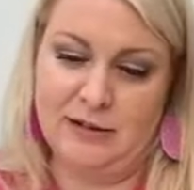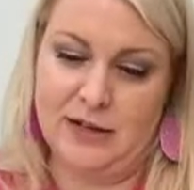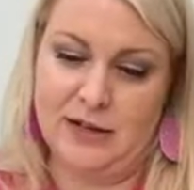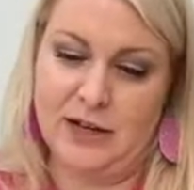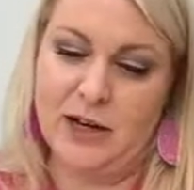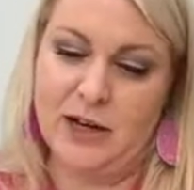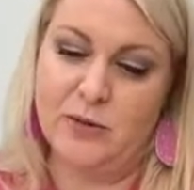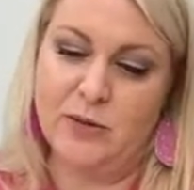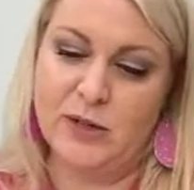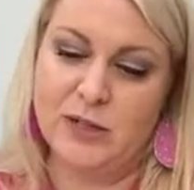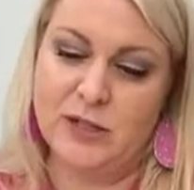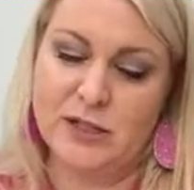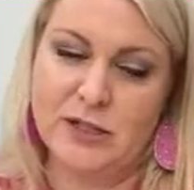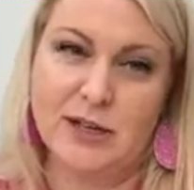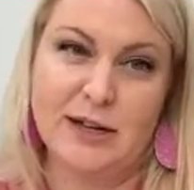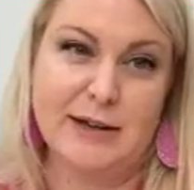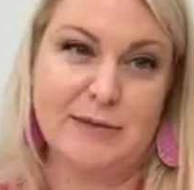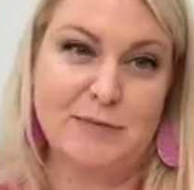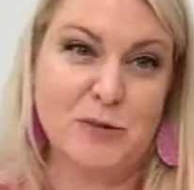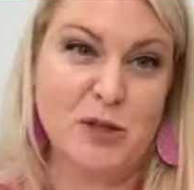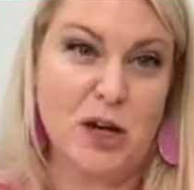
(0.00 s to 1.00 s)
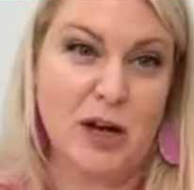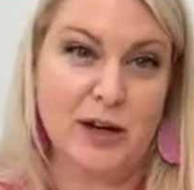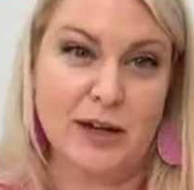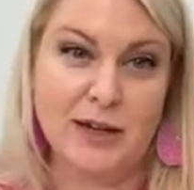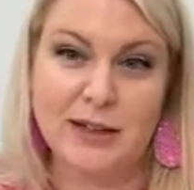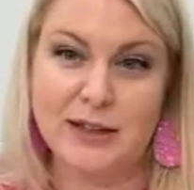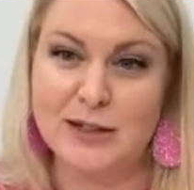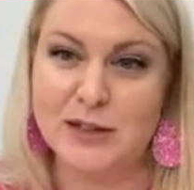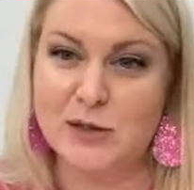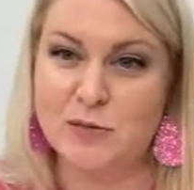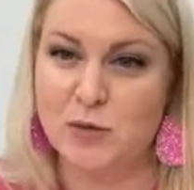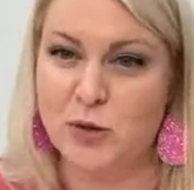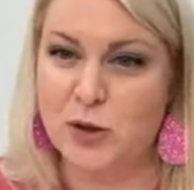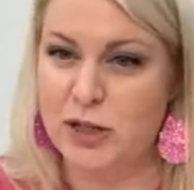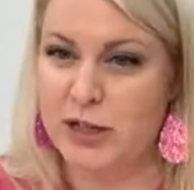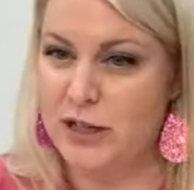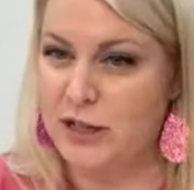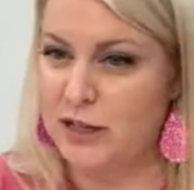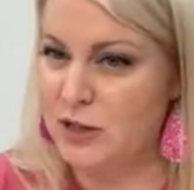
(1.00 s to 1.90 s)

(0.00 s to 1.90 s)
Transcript: I was talking this morning.